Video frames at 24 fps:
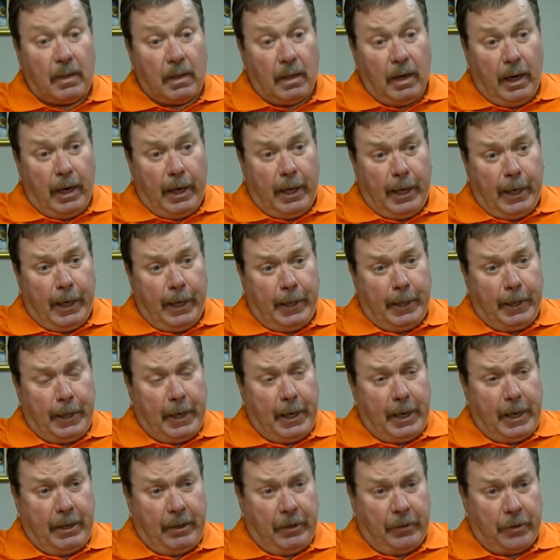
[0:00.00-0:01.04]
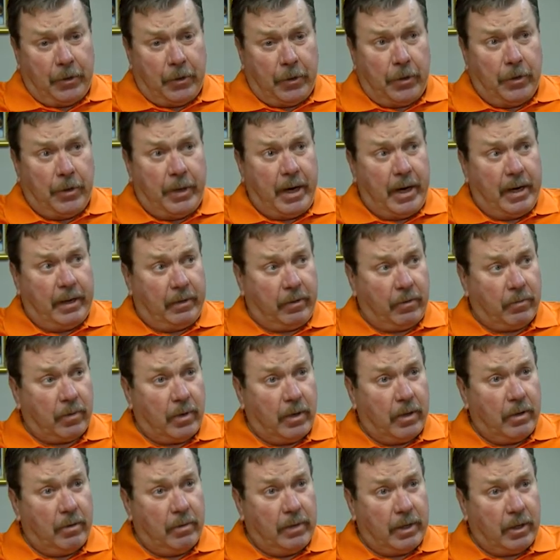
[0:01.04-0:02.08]
and learn and
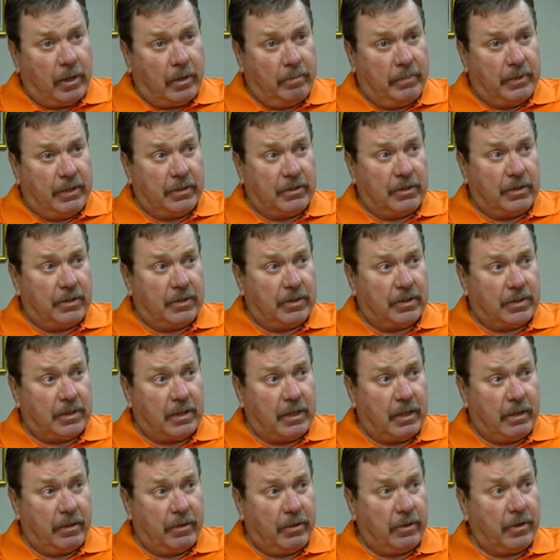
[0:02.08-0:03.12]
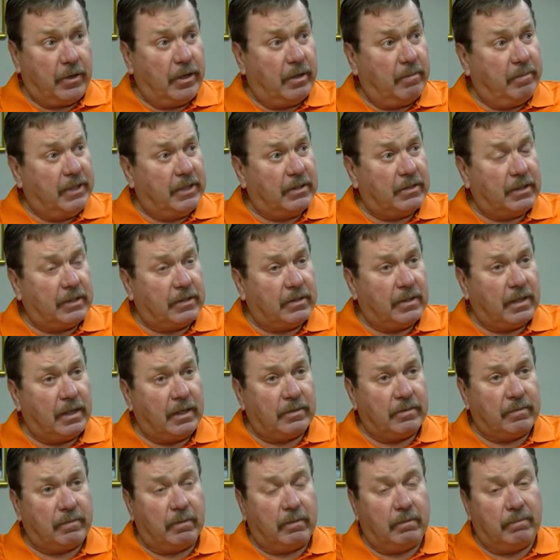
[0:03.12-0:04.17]
grow in our business, they're going to be
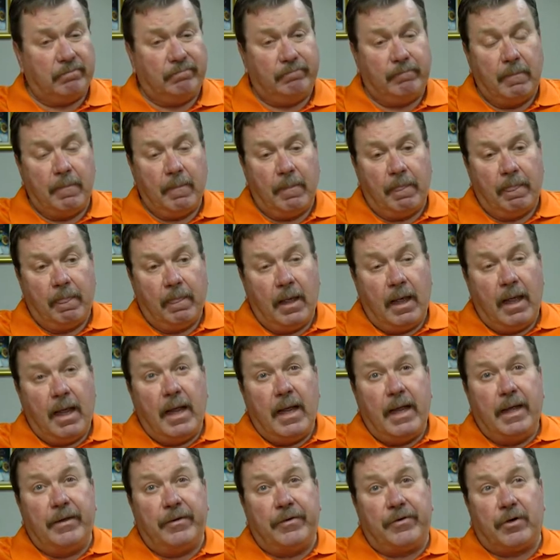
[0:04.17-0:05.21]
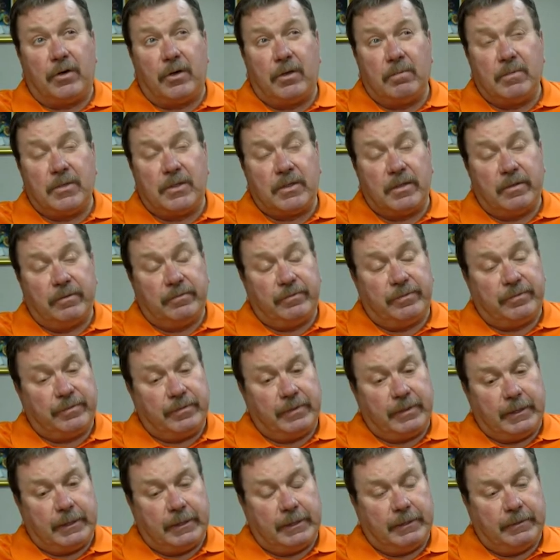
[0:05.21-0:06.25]
successful. In terms of
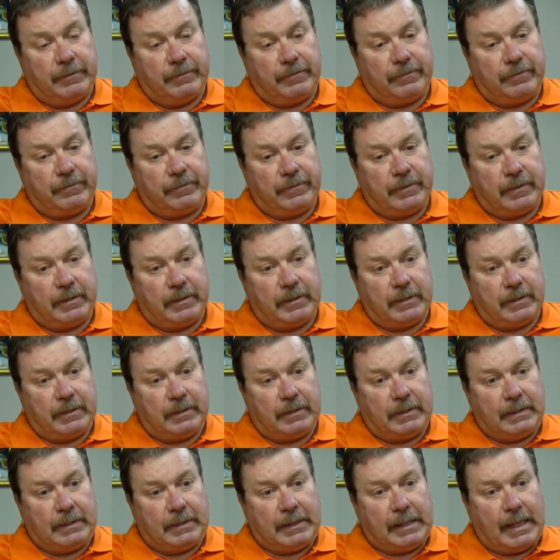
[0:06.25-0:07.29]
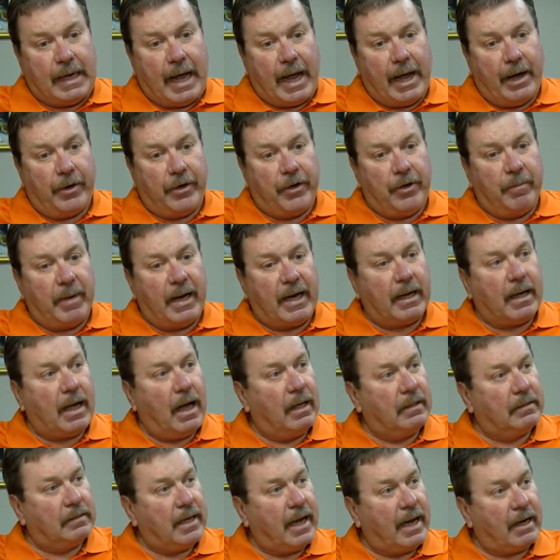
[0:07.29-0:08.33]
how you make
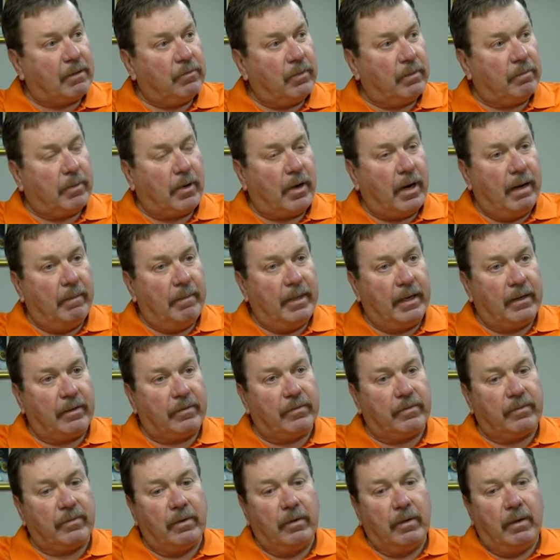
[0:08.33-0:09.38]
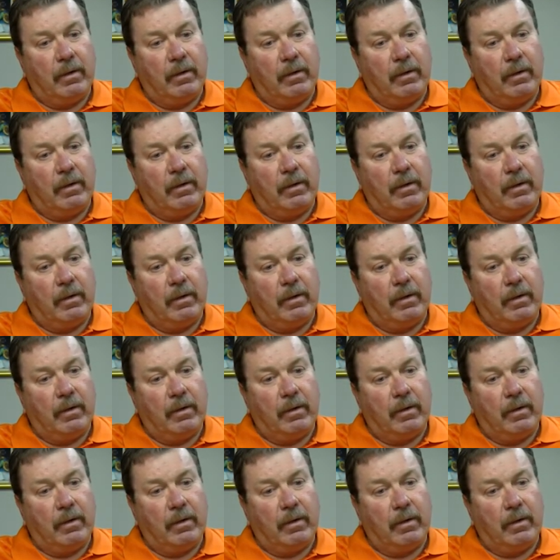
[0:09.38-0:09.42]
contact with Primex,